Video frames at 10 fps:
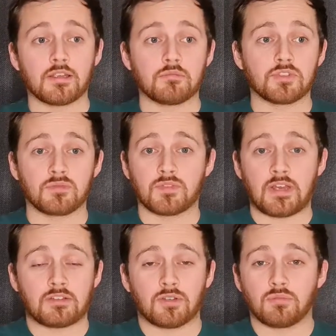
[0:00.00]
something
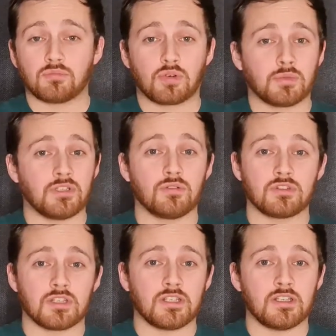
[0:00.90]
that I don't probably
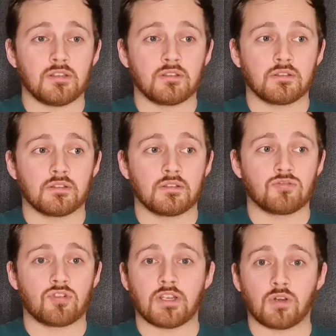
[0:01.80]
usually
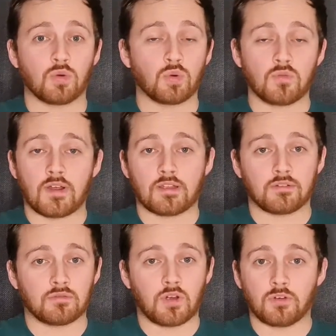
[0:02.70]
drink all that
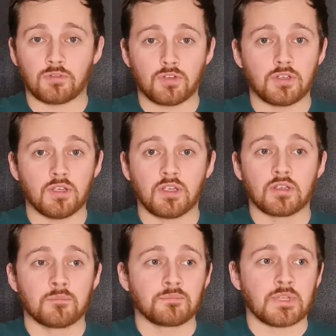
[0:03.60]
often.
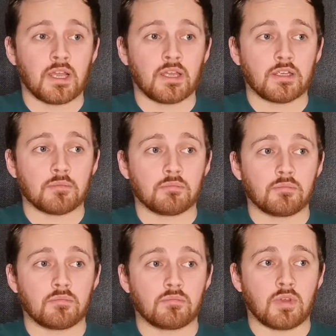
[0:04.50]
I
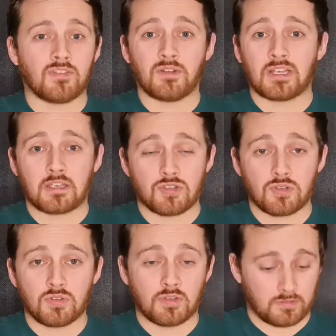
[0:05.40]
feel like I
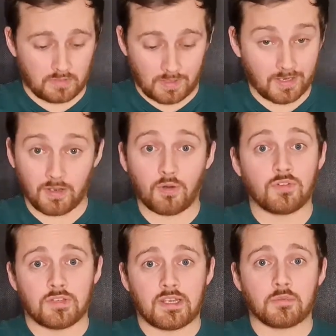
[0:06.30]
should.
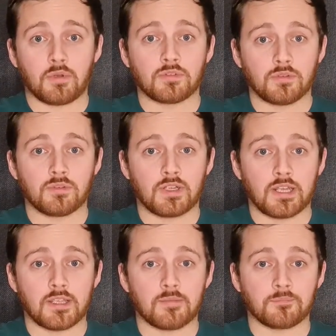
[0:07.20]
Obviously I'm going to
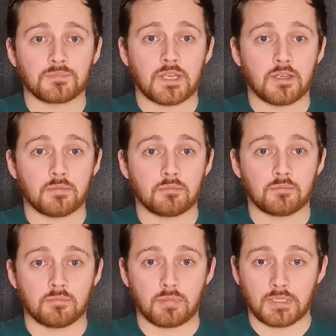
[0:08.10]
today,
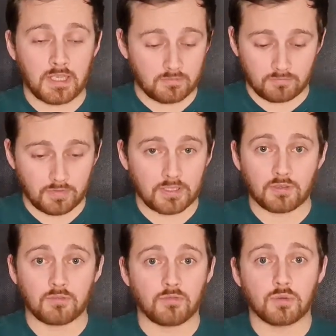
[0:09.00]
but yeah, really
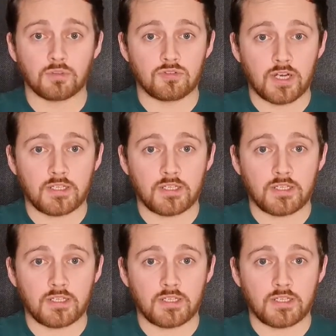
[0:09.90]
looking forward to trying